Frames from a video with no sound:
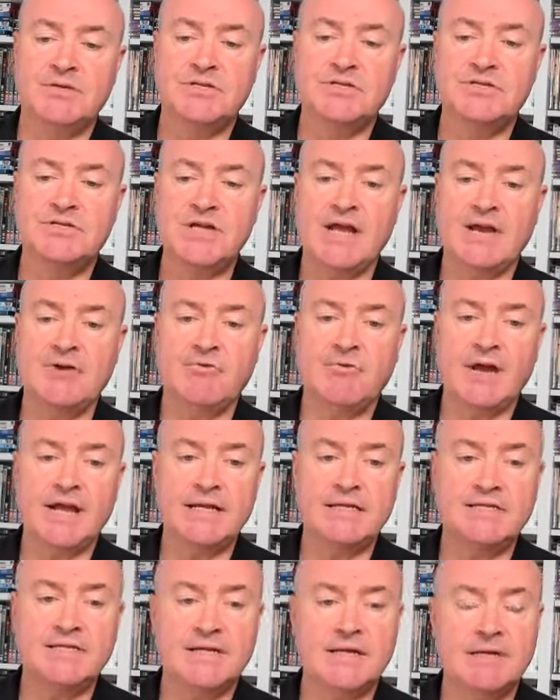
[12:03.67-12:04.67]

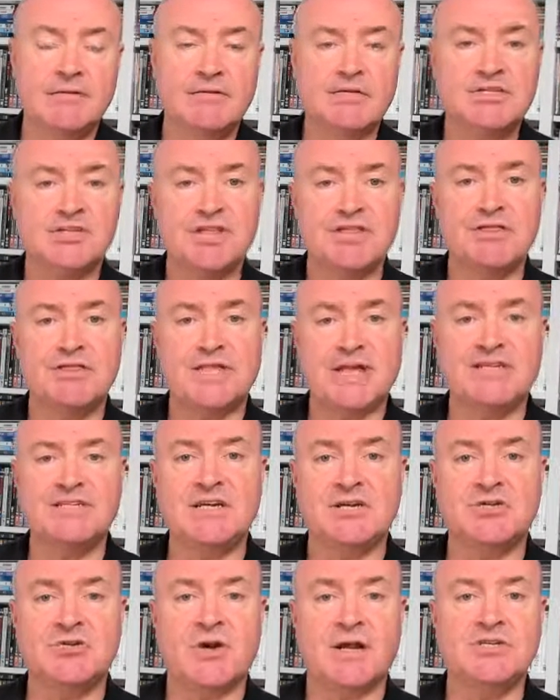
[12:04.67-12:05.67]
generating
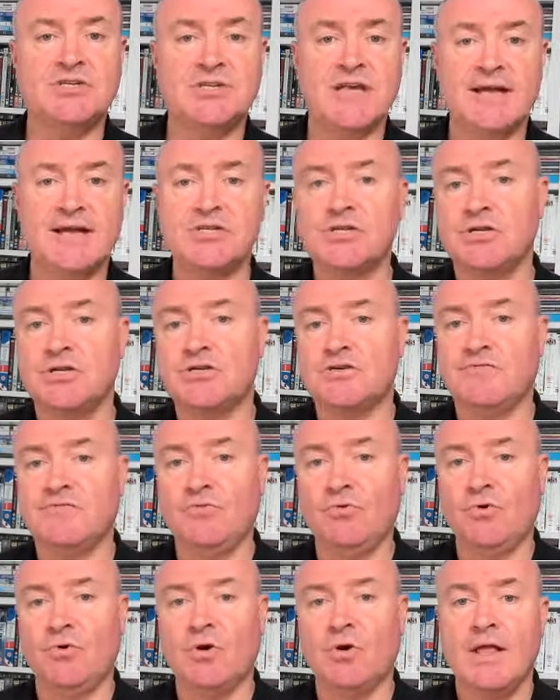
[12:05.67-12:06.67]
synthetic transactions
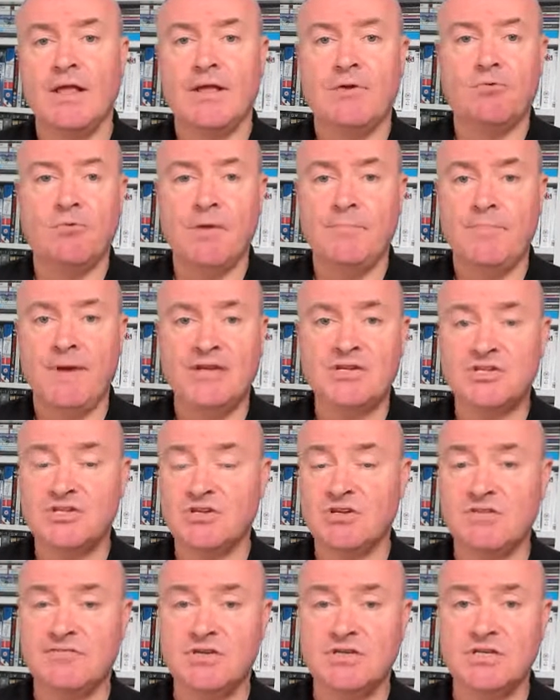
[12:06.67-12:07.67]
for web-based
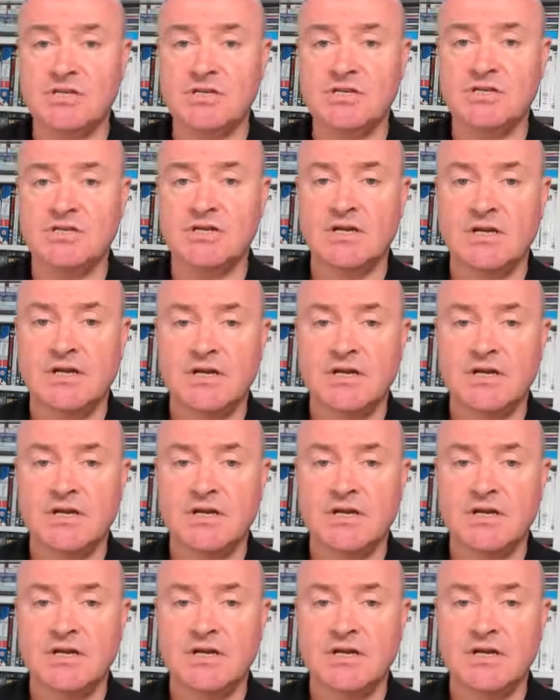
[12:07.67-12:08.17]
services.